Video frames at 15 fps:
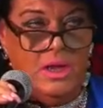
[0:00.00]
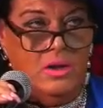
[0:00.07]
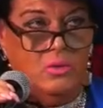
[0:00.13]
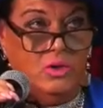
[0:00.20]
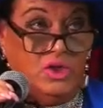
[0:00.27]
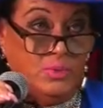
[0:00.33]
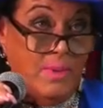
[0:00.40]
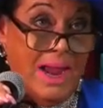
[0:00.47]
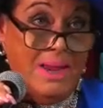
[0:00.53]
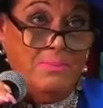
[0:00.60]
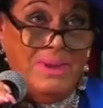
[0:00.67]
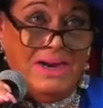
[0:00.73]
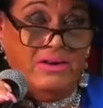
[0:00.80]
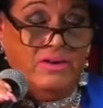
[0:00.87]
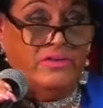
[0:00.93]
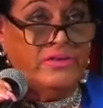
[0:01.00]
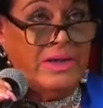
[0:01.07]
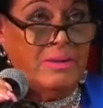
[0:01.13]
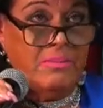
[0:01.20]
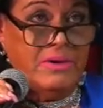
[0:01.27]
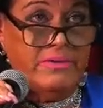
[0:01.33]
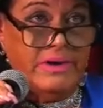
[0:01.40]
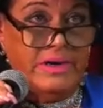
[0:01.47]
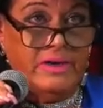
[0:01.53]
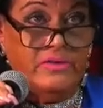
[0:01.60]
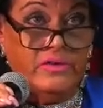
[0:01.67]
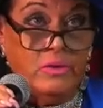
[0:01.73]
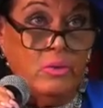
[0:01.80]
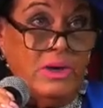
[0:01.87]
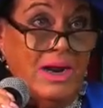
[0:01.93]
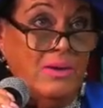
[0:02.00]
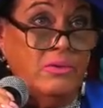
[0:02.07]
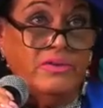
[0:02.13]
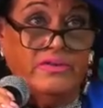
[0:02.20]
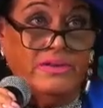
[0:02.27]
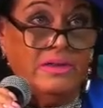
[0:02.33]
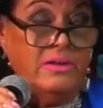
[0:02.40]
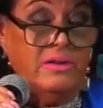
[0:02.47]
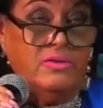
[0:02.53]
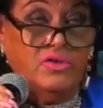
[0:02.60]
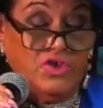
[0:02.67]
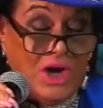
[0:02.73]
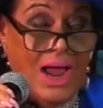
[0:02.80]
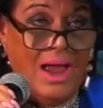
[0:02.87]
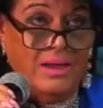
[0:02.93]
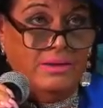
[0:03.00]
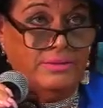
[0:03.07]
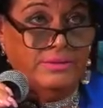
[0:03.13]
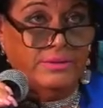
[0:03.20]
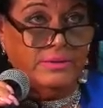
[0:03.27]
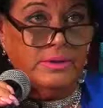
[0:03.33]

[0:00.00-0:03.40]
which my parents immigrated to when I was still a child.